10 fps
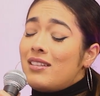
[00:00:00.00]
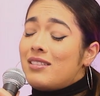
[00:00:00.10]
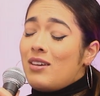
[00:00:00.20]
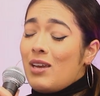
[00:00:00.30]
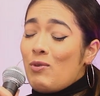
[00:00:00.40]

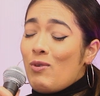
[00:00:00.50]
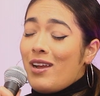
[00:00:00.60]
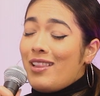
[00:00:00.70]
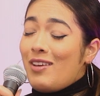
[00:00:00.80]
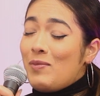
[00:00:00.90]
Don't get me
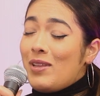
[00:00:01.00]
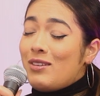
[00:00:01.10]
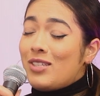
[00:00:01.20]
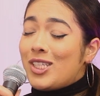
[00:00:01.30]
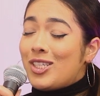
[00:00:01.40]
wrong, I love me
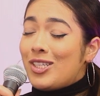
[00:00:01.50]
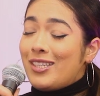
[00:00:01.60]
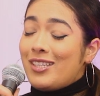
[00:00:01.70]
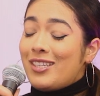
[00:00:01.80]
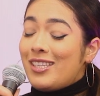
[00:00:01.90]
little
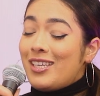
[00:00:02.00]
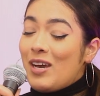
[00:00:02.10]
Shein, honey.